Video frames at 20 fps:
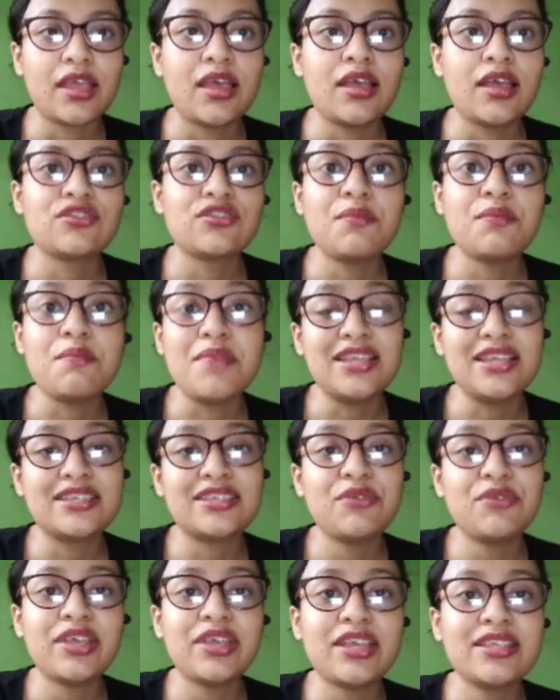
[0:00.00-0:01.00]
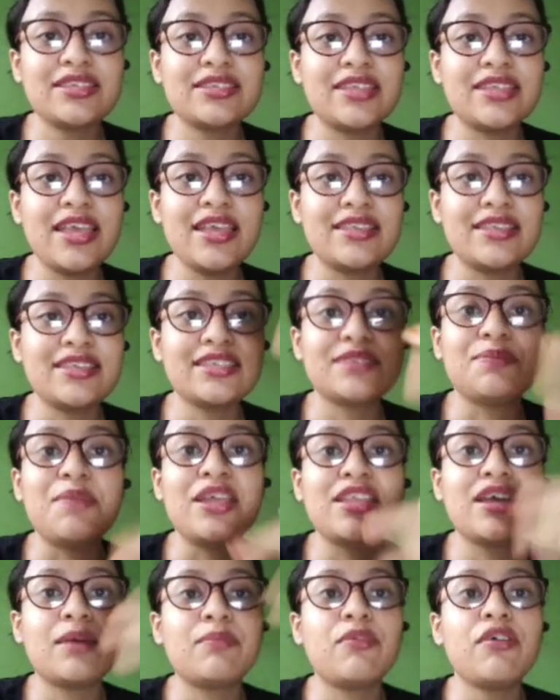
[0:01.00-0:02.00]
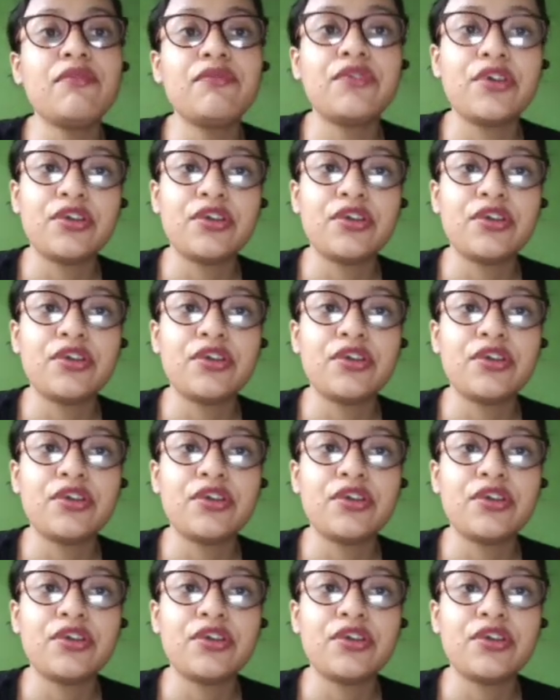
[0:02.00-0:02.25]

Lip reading: So mixture, we can say it is made up of